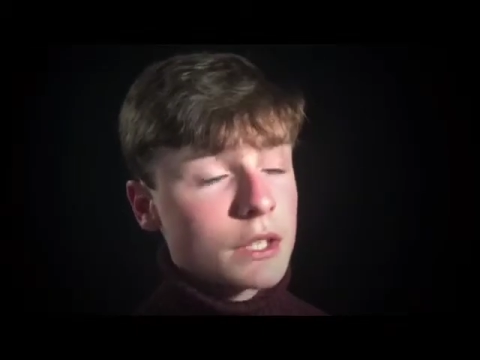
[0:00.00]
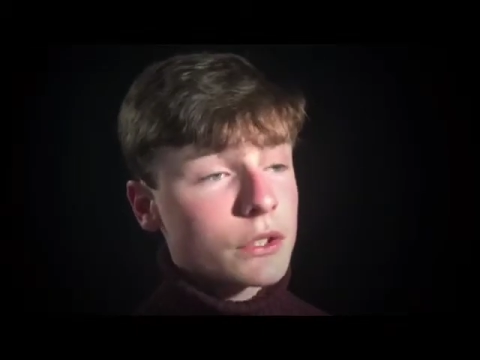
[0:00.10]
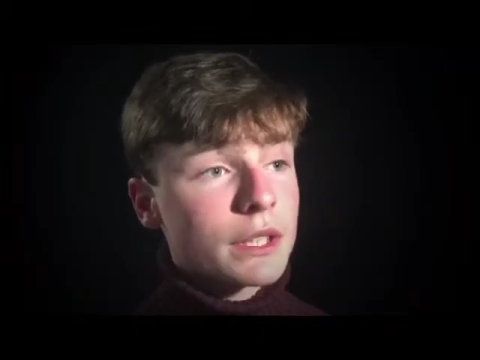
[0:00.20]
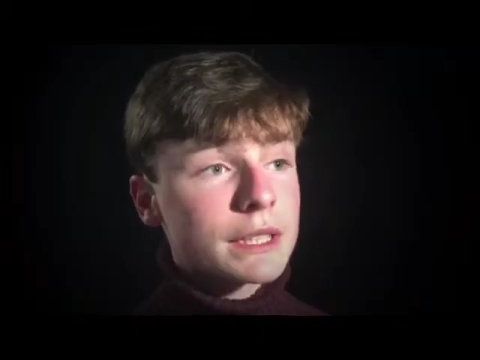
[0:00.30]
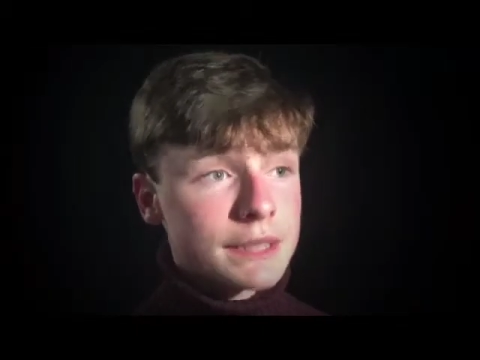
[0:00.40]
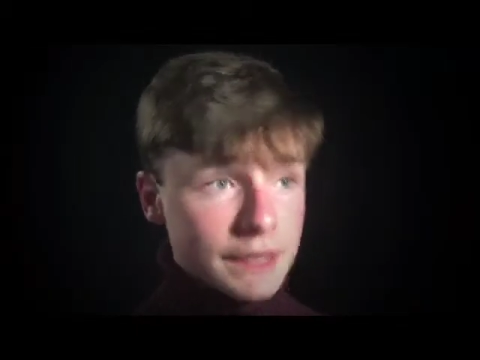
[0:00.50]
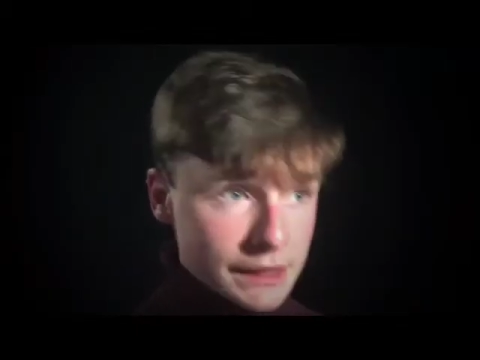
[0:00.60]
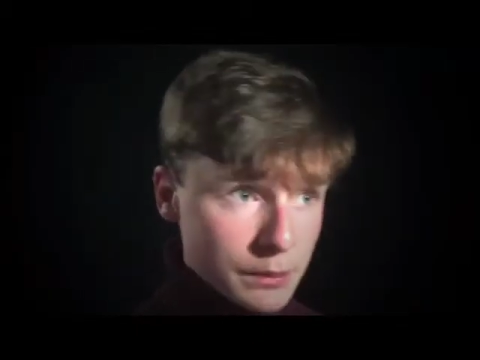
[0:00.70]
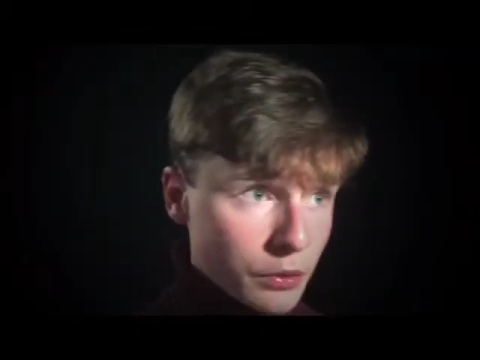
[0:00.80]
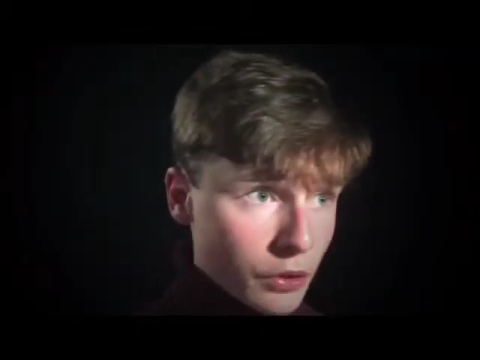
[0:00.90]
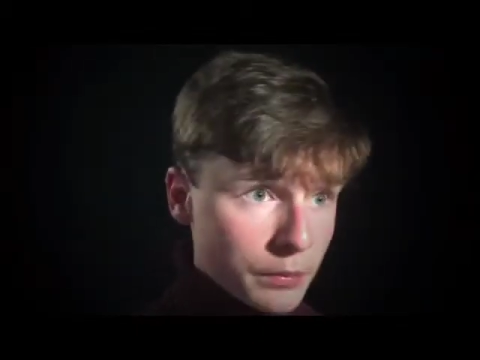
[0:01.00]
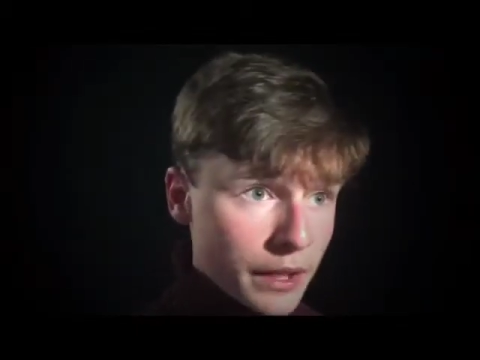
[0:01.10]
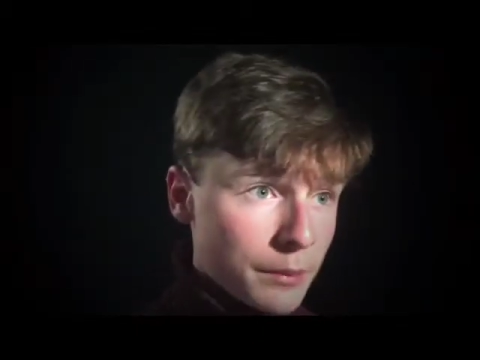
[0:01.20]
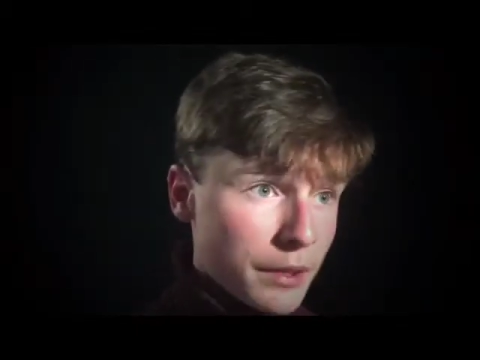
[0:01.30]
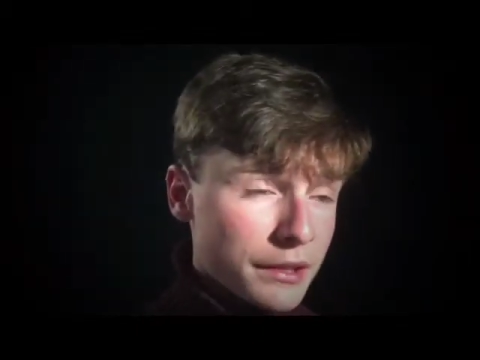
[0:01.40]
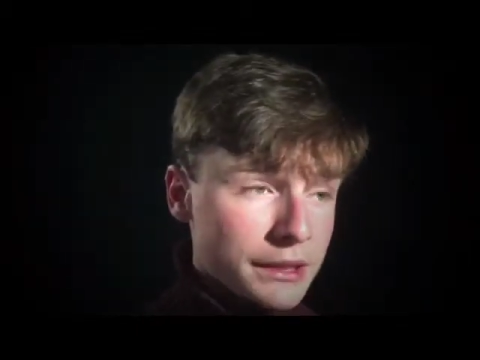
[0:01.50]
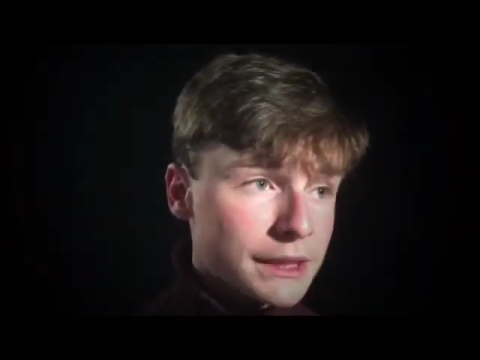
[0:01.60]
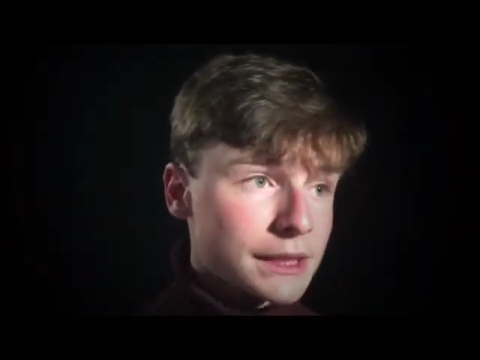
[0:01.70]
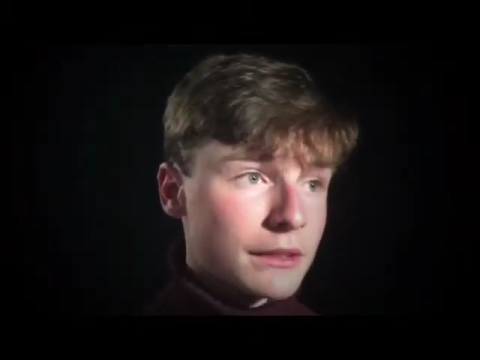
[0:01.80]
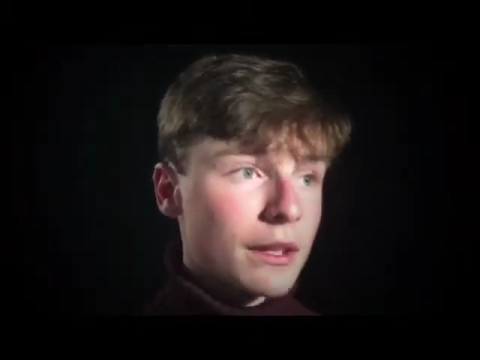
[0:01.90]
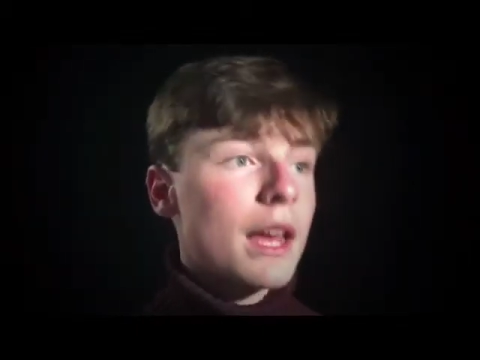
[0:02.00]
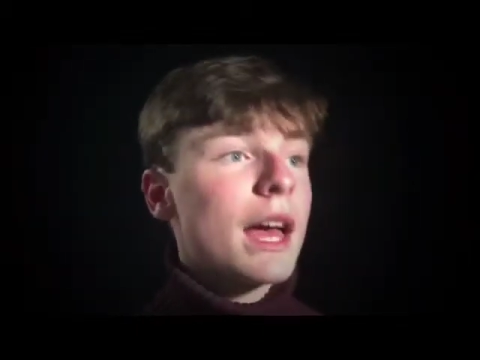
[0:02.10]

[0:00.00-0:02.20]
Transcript: So this did support my hypothesis.